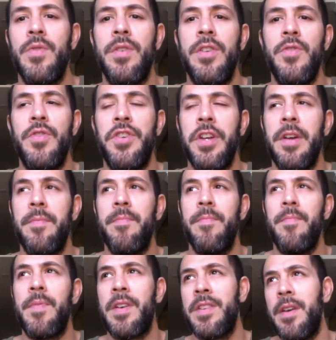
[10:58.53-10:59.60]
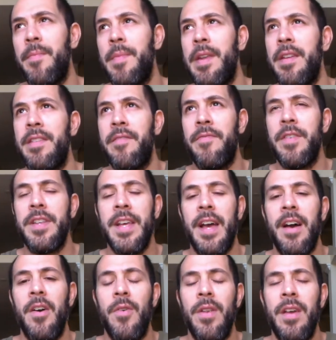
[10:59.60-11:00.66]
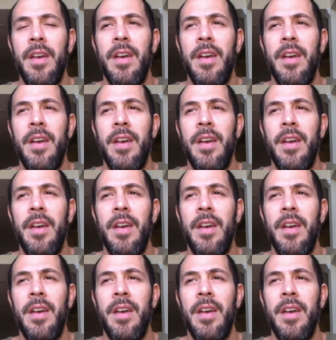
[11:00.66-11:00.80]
a new gym because I'm in a different town,